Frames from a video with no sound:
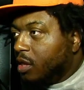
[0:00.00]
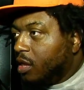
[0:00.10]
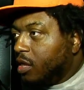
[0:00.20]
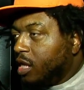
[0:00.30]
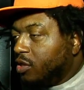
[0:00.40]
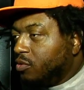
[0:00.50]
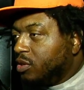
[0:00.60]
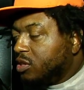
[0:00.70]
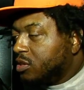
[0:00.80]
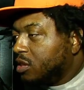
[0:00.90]
and they do
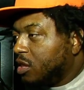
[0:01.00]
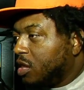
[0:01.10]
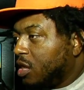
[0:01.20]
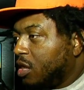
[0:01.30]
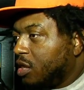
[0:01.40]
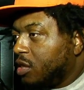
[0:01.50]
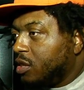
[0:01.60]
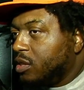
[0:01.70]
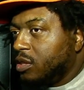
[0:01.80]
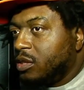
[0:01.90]
this
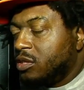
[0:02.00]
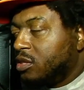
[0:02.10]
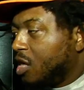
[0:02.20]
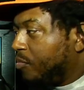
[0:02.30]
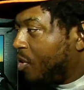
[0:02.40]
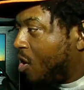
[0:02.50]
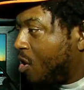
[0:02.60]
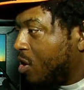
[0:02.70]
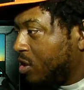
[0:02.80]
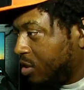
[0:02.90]

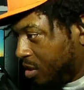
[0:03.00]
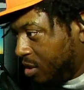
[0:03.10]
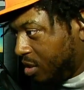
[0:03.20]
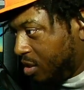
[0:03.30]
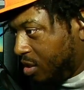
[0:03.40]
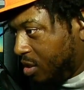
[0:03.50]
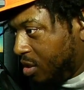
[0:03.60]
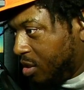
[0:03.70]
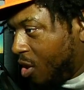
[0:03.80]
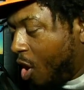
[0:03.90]
subpar
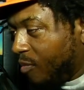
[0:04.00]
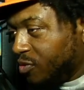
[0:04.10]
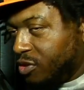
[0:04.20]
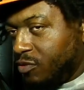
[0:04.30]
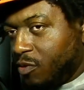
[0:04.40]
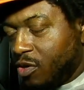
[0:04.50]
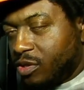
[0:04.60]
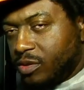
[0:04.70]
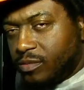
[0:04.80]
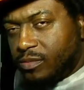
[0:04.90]
carpentry work,
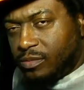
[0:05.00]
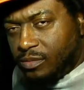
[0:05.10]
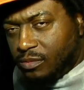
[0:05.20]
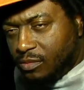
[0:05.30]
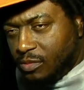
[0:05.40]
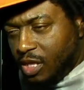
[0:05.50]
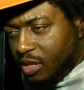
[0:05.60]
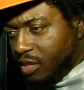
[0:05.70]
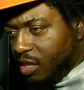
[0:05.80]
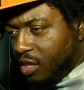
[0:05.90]
and
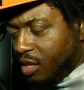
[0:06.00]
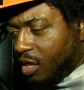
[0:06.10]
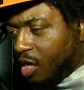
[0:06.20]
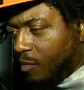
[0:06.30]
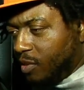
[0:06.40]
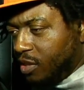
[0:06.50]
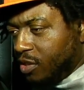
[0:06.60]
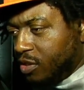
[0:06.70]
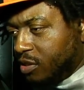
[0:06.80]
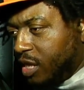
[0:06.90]
then a couple of
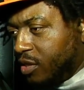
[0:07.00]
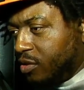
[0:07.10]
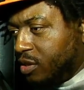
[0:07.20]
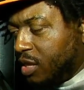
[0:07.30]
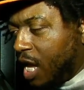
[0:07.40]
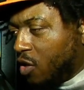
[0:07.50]
years later you see the house